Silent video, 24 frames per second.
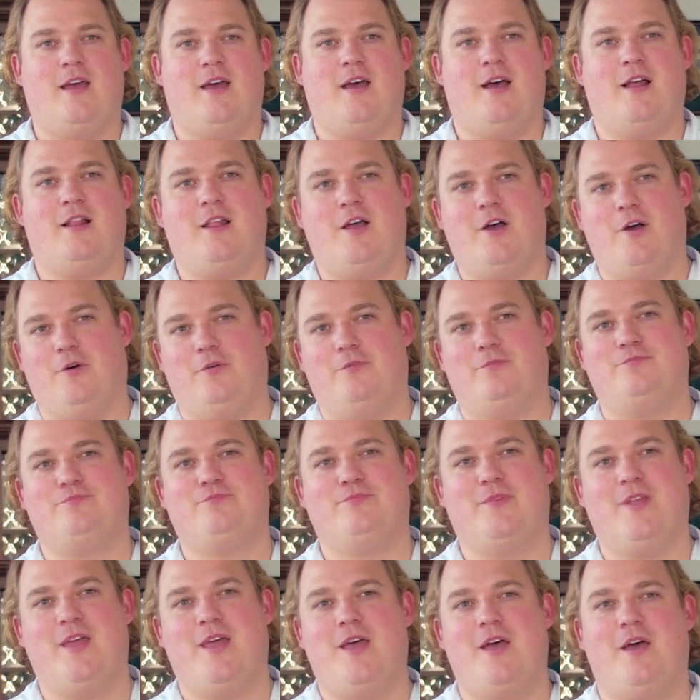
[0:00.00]
Hello,
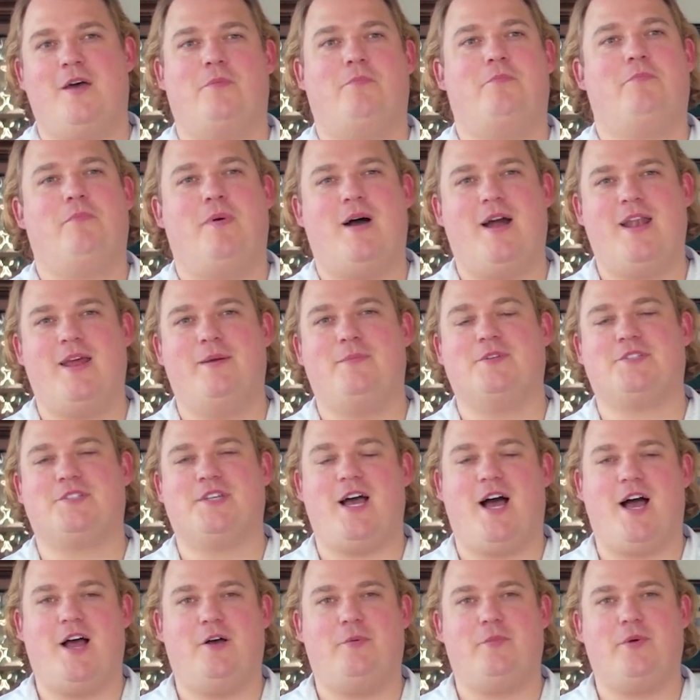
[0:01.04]
my name is
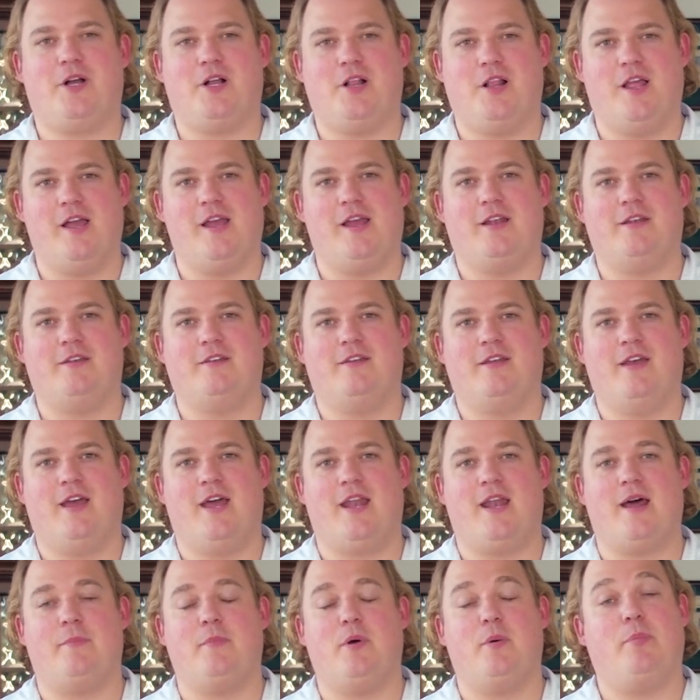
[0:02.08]
Kyle McLean,
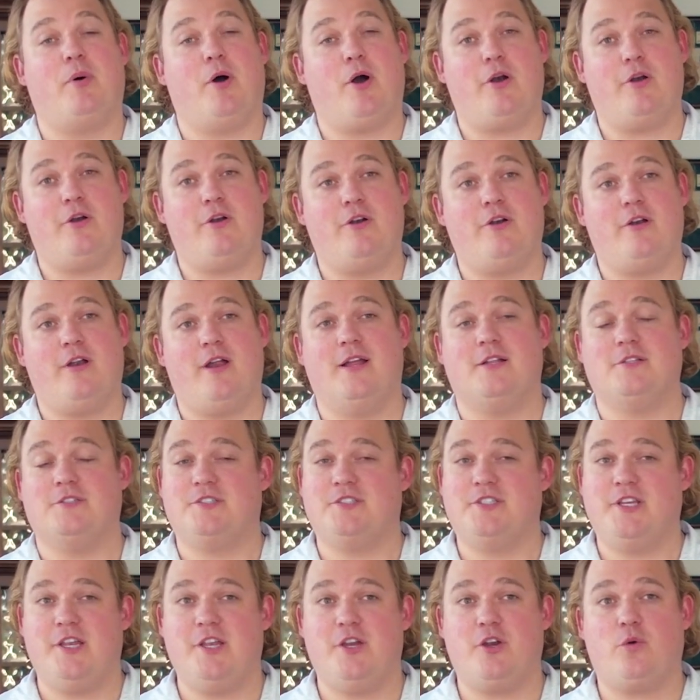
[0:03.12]
and I'm a partner and
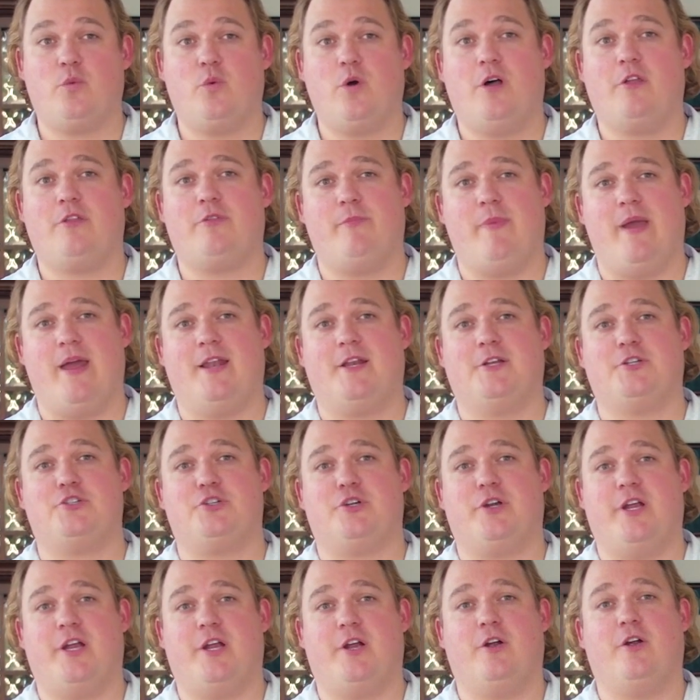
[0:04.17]
senior wealth
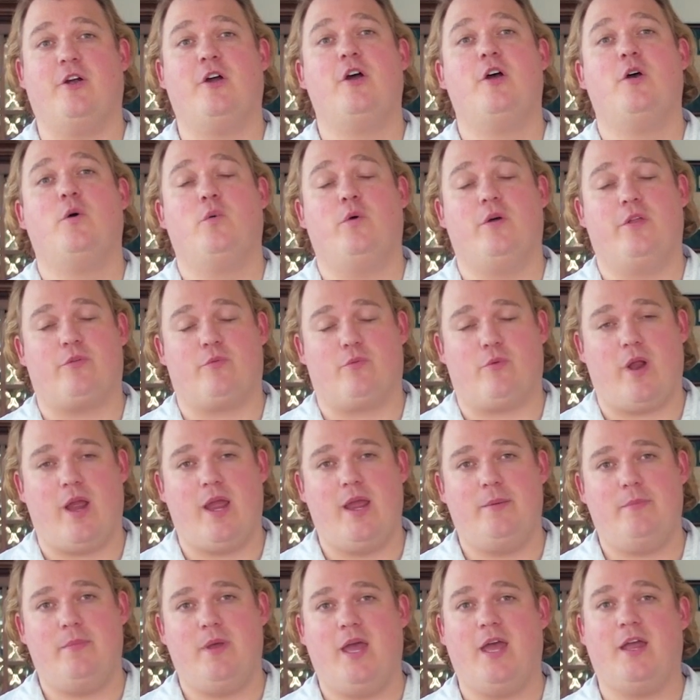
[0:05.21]
manager here with
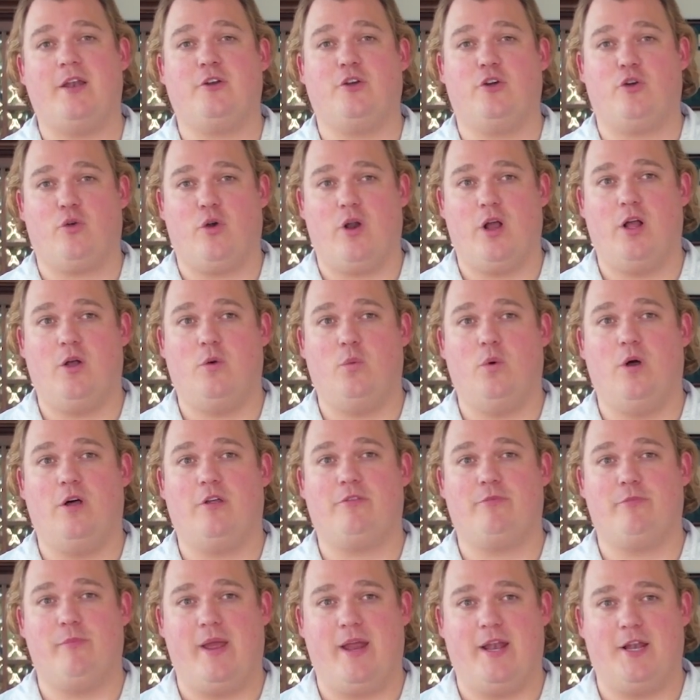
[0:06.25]
Rhame Gorrell
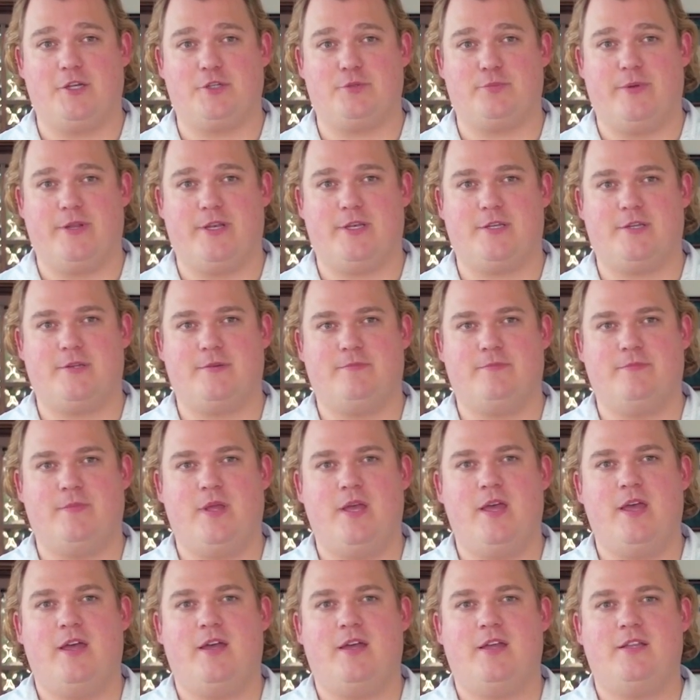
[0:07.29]
Wealth Management.
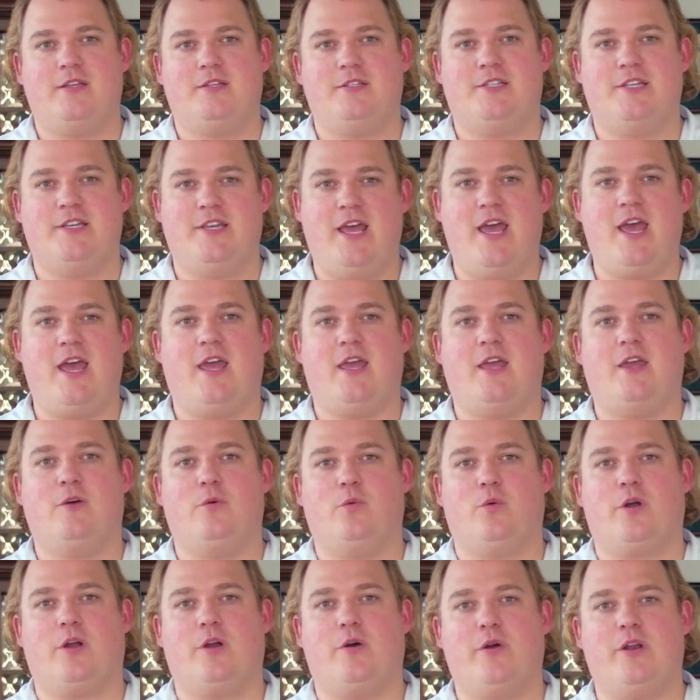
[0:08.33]
Today,
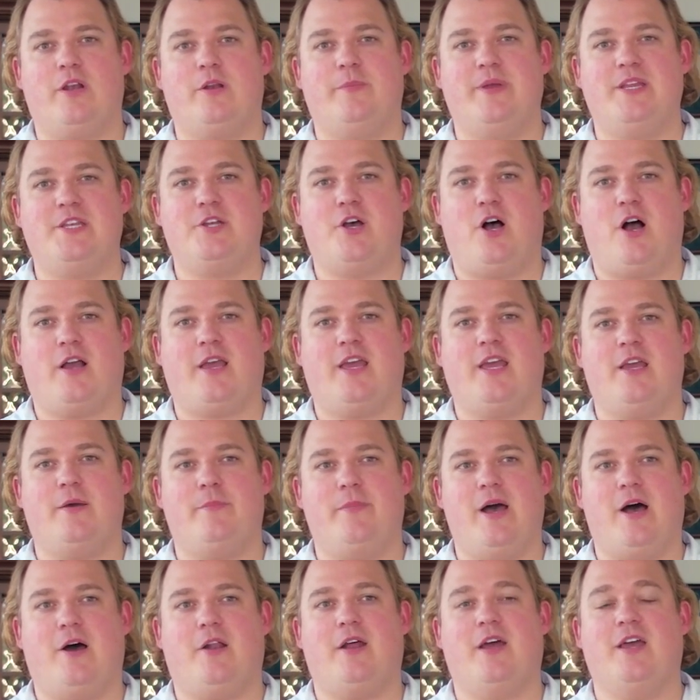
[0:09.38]
we're going to be talking
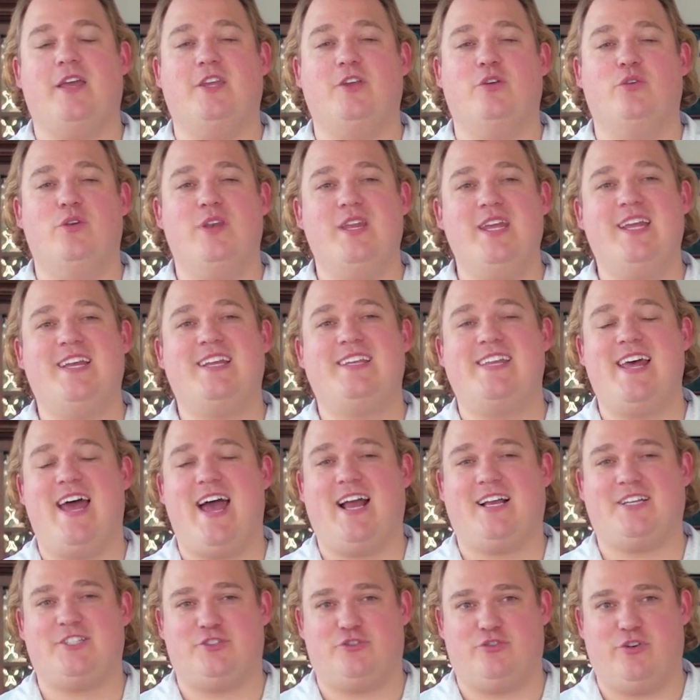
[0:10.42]
about a unique
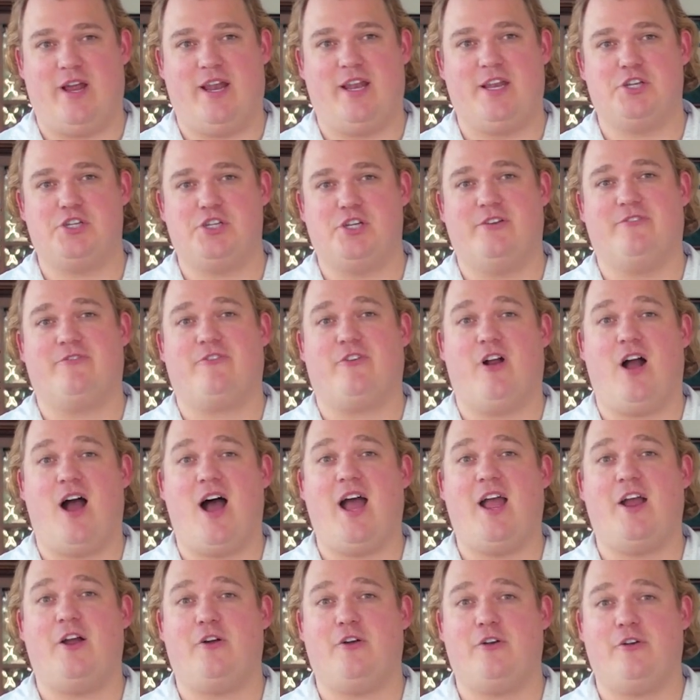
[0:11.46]
tax strategy for
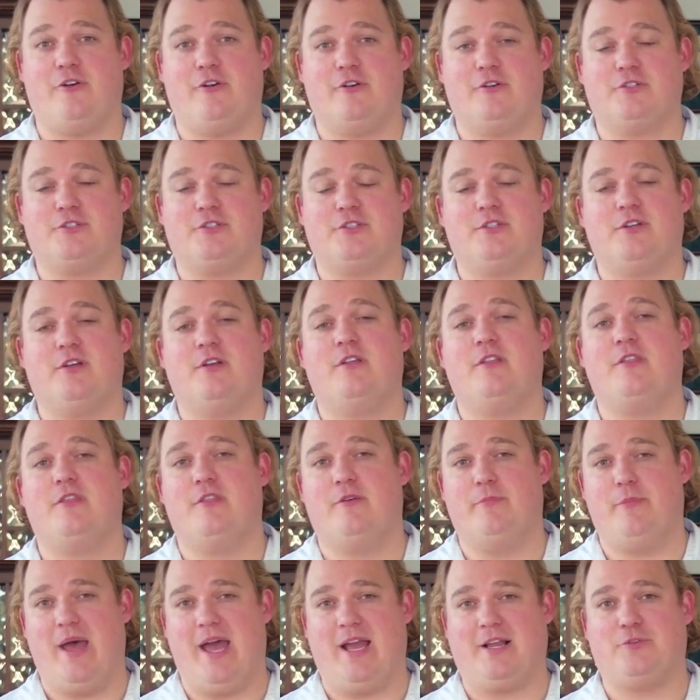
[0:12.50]
high earners,
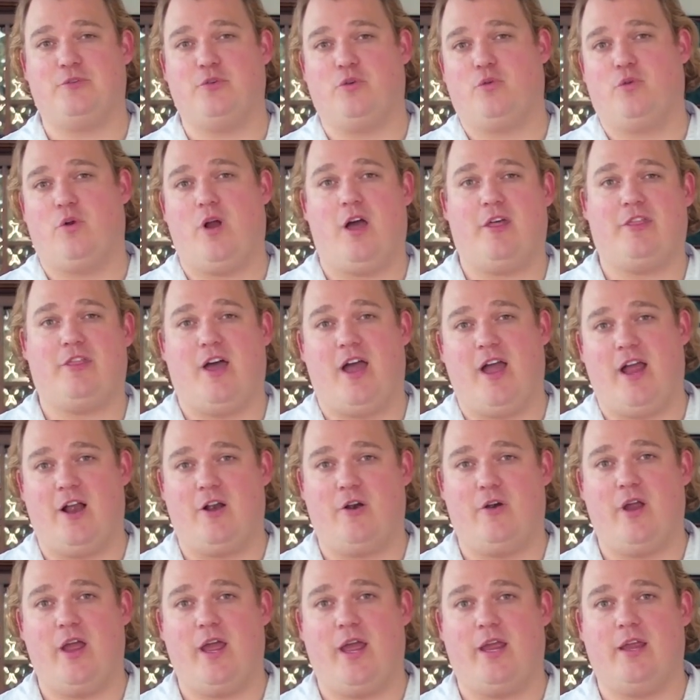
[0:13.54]
the Backdoor Roth
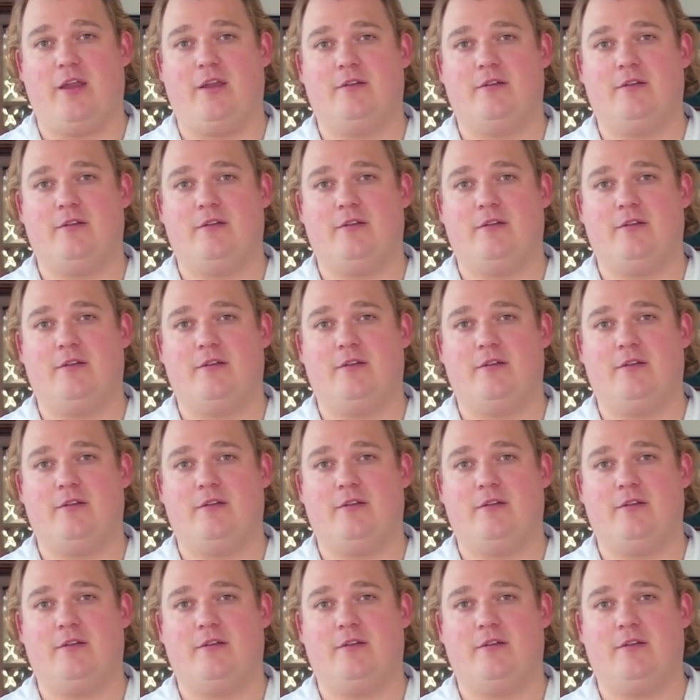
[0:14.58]
IRA.